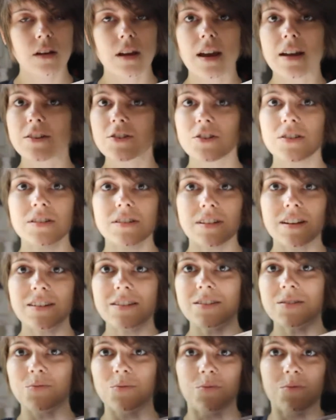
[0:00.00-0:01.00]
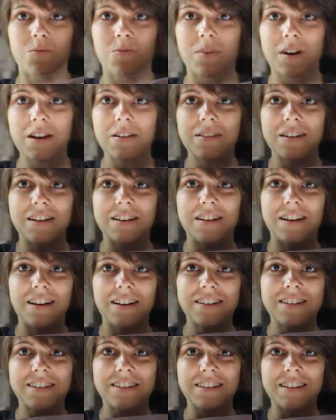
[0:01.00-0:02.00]
It's really
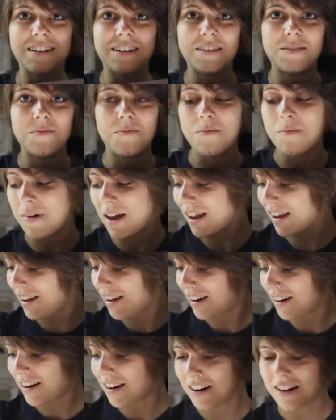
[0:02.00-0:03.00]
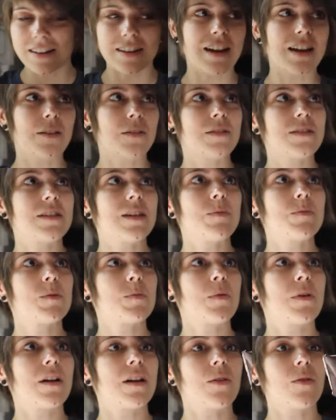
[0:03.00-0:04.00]
nicely made, and it seems
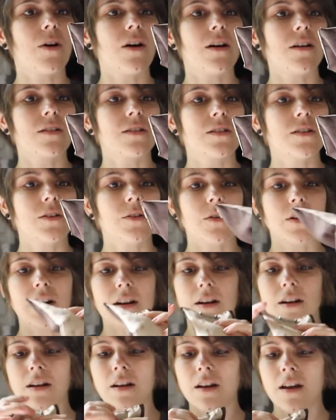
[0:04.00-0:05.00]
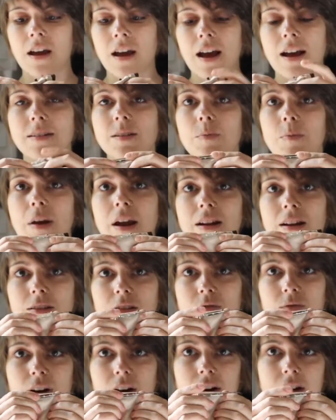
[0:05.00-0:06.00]
pretty long too, and it has a pin at
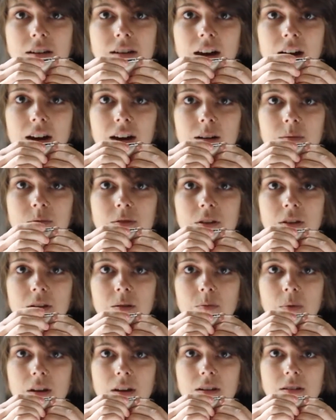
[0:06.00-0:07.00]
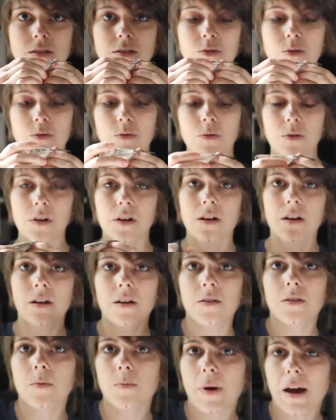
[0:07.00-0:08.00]
the very top, so you can pin it to
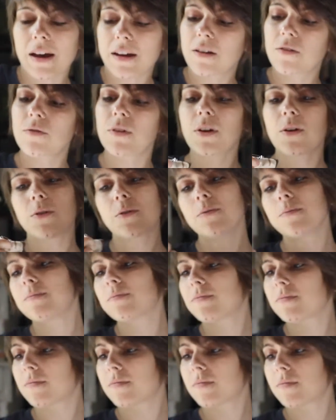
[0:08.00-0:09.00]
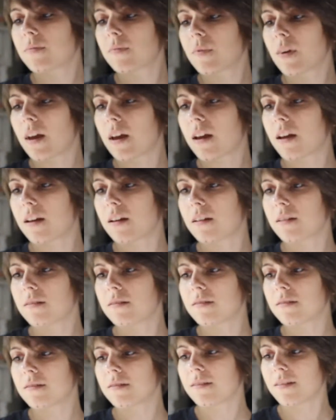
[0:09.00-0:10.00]
the back of you.
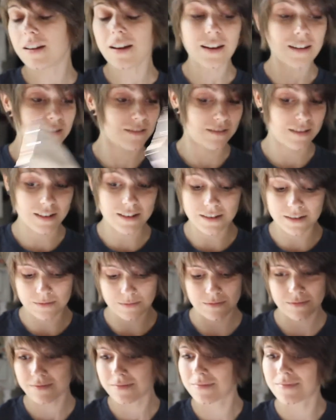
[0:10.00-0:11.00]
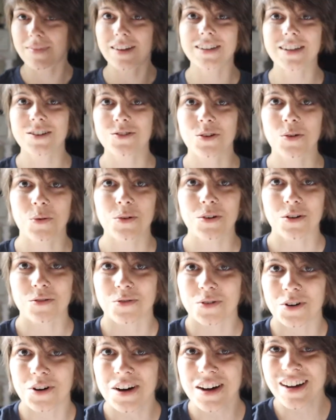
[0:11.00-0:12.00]
And yeah, that's actually
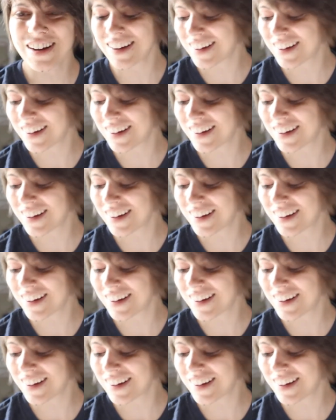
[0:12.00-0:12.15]
wonderful.